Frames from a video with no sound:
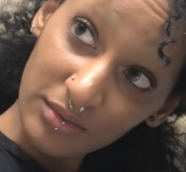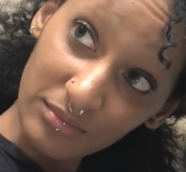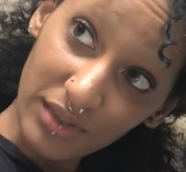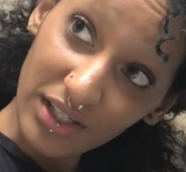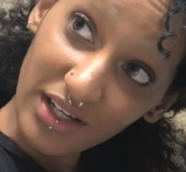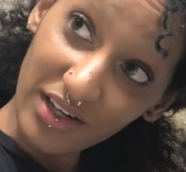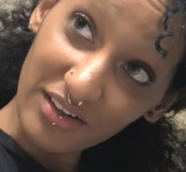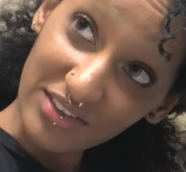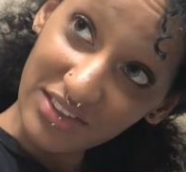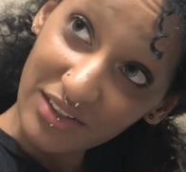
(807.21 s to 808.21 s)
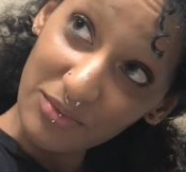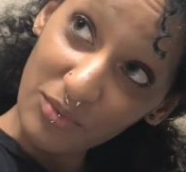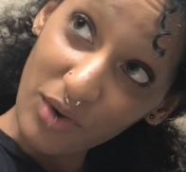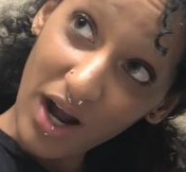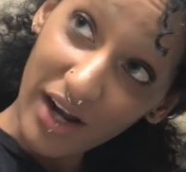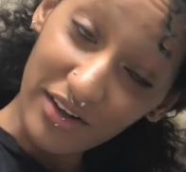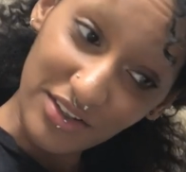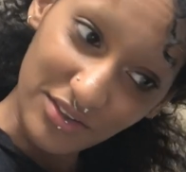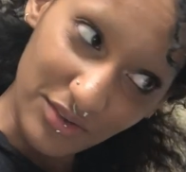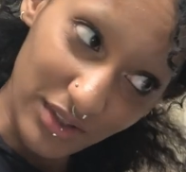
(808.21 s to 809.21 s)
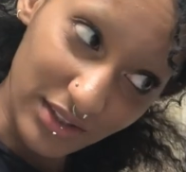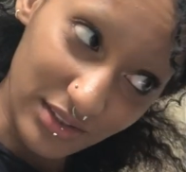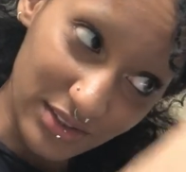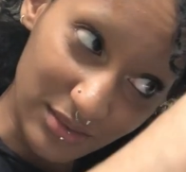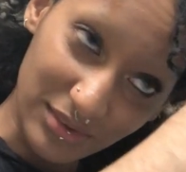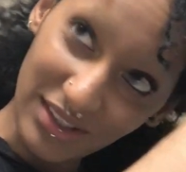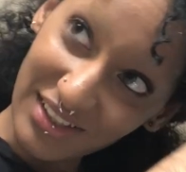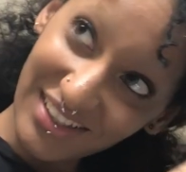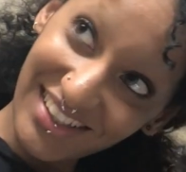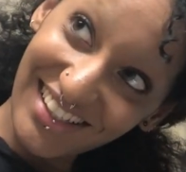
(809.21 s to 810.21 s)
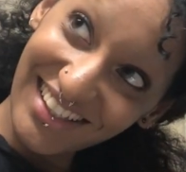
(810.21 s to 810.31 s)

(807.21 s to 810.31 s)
My hair is like, why are you doing this to me?